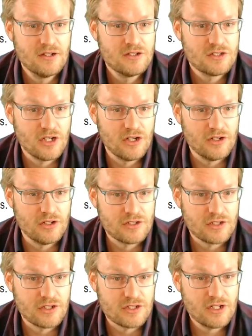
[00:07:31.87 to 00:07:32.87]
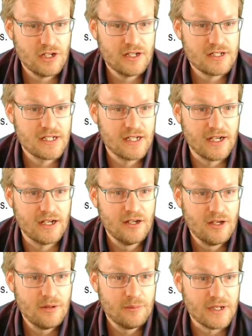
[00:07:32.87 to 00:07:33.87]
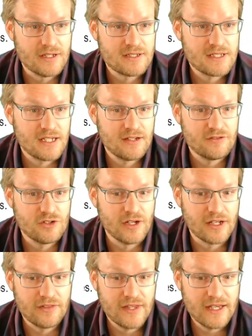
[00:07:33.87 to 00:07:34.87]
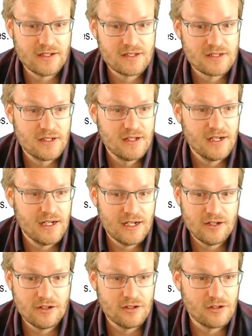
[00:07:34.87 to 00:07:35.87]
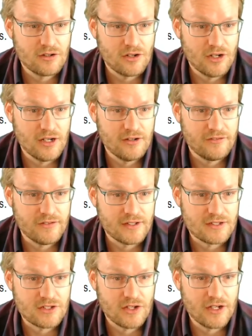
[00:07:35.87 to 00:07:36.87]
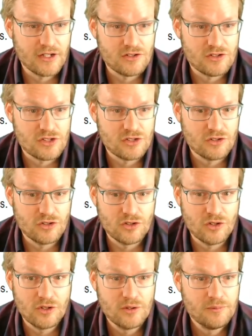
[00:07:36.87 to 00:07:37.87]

So it's going to start here, but instead of doing that, our graph is going to